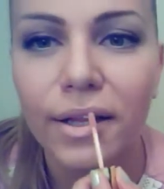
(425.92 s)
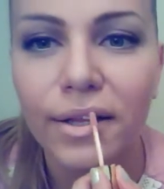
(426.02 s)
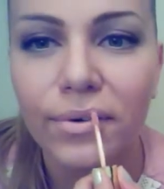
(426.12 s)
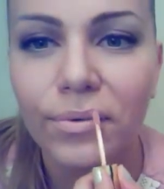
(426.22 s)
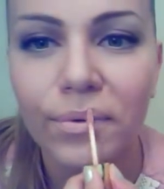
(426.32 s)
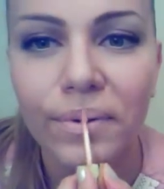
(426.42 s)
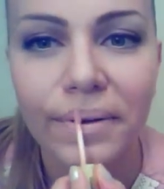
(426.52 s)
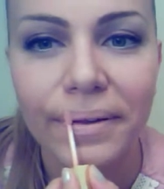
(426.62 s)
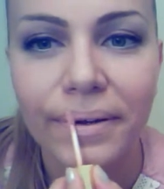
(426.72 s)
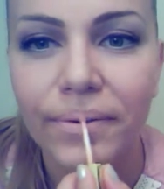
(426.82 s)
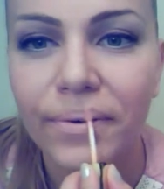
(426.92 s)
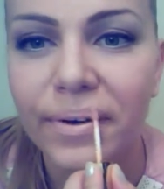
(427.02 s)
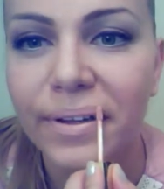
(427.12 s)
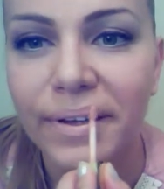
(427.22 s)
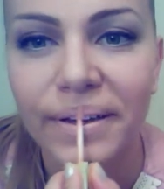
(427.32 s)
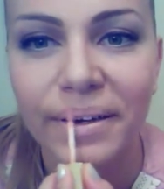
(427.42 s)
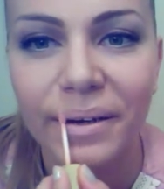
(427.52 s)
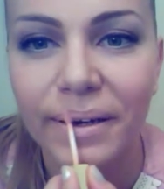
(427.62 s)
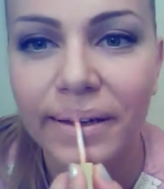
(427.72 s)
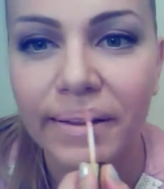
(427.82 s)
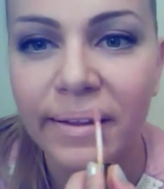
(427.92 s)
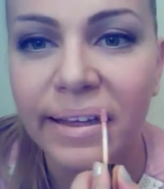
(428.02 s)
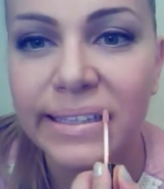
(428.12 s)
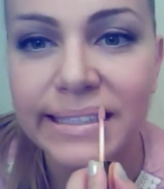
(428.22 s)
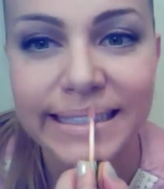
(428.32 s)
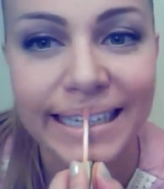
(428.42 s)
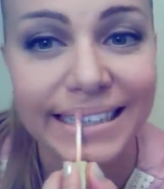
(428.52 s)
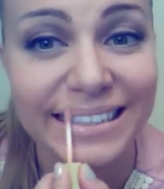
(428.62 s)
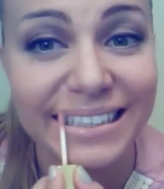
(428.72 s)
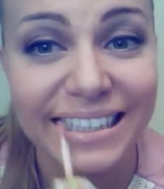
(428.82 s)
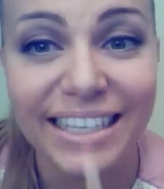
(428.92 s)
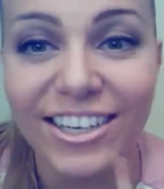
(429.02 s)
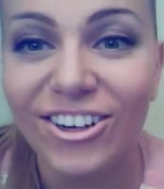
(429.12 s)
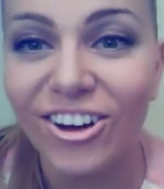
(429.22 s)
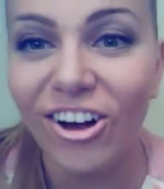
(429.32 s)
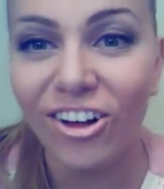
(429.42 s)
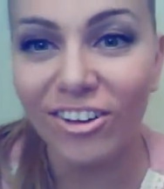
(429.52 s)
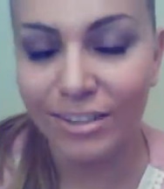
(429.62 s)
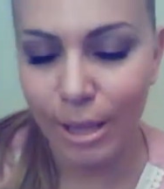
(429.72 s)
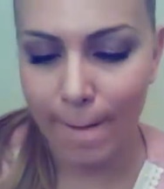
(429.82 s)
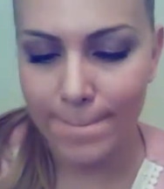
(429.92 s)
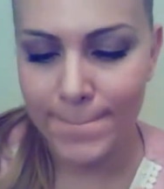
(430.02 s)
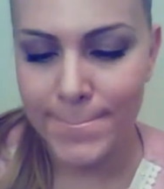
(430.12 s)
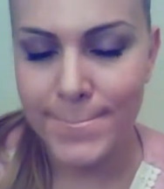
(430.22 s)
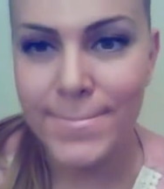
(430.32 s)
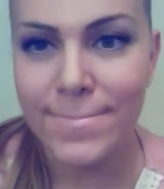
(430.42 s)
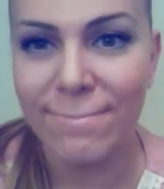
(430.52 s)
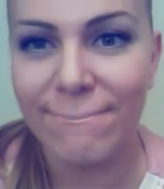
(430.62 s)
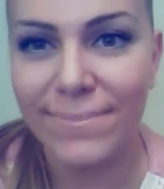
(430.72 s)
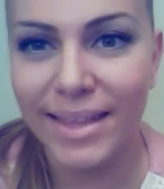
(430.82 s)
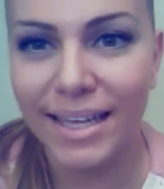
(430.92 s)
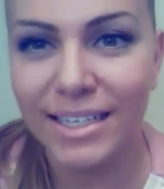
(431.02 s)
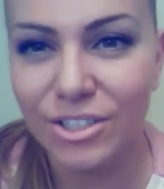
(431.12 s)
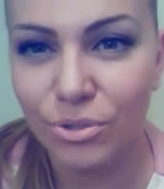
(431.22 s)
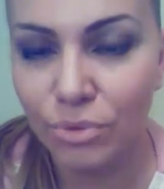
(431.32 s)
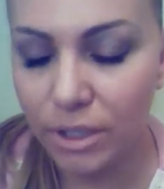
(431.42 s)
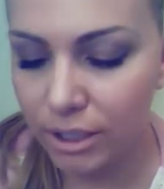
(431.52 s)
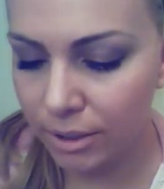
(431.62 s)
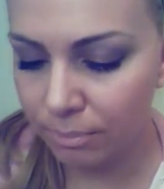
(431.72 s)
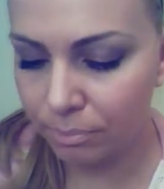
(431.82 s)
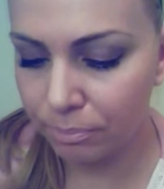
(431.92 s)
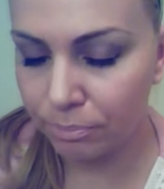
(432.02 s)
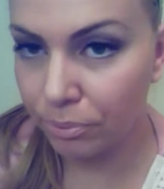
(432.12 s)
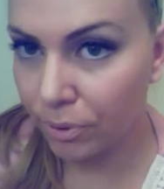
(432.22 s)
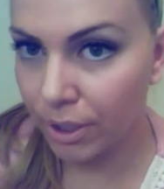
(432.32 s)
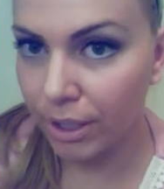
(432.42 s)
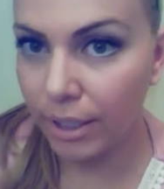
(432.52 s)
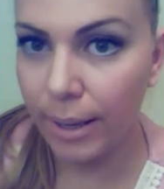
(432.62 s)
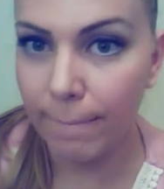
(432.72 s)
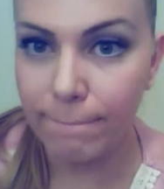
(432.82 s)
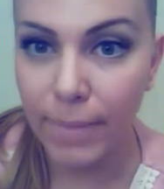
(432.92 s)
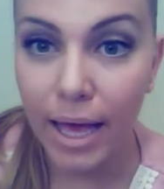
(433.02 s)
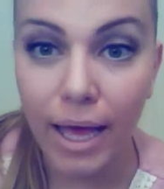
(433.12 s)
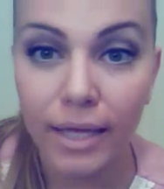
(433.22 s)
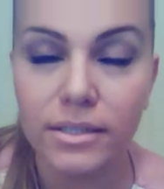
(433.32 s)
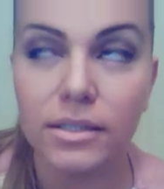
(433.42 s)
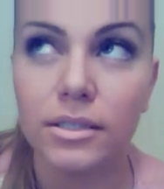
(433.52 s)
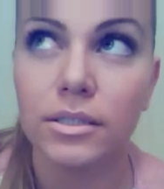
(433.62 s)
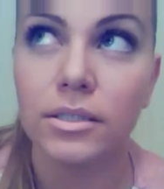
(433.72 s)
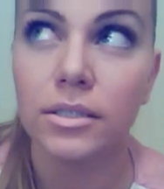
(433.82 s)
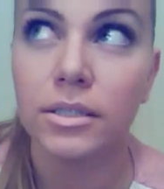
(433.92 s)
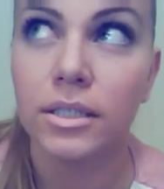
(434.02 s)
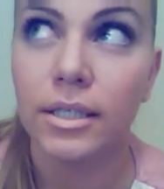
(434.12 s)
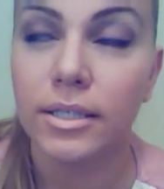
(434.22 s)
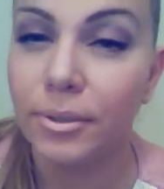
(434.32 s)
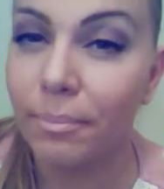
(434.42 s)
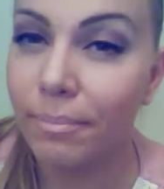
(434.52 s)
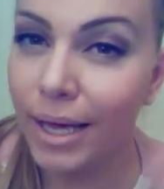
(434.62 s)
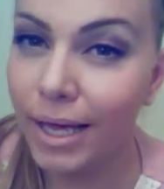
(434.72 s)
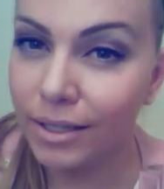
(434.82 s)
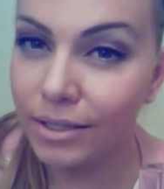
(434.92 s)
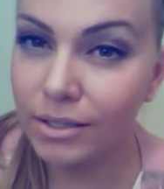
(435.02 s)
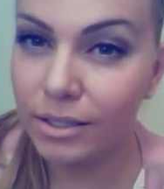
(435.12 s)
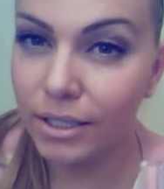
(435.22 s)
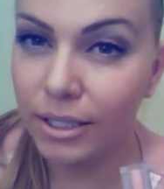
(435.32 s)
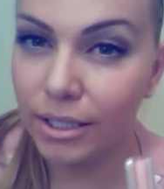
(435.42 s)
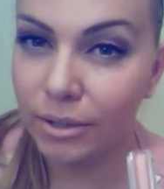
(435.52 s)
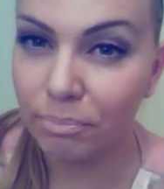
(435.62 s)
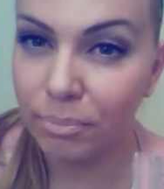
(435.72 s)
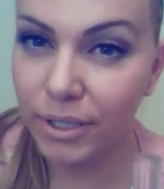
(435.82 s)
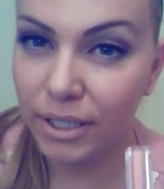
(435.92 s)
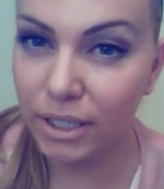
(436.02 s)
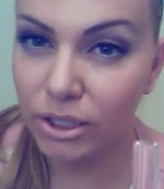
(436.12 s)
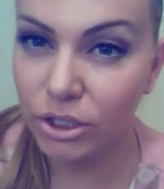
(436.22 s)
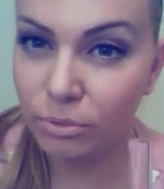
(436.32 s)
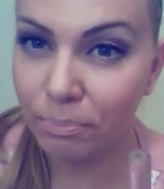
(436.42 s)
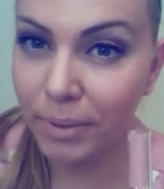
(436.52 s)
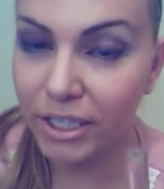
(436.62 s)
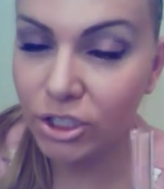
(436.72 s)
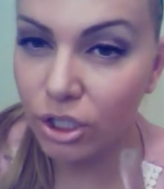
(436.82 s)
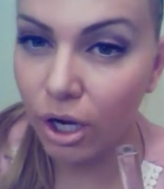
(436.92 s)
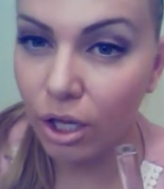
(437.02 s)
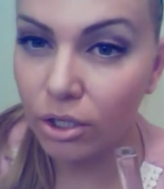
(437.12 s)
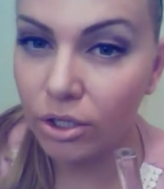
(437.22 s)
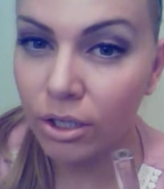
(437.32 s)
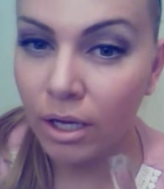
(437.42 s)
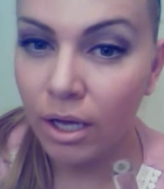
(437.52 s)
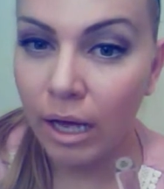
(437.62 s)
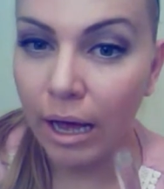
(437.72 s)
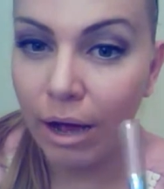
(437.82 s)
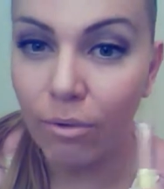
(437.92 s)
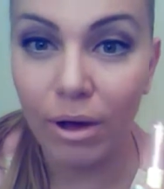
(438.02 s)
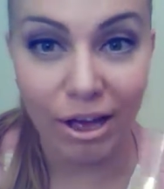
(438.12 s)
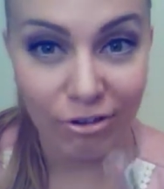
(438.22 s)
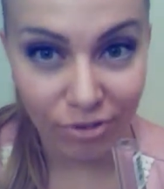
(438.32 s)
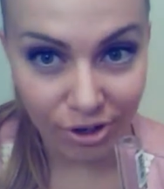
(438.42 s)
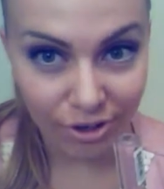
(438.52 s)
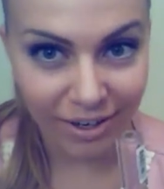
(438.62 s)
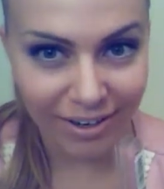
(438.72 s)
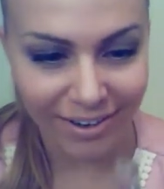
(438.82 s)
they're really, really good. And it's not sticky at all. And it's a really pretty matte they're matte, like pinkish beige color. However,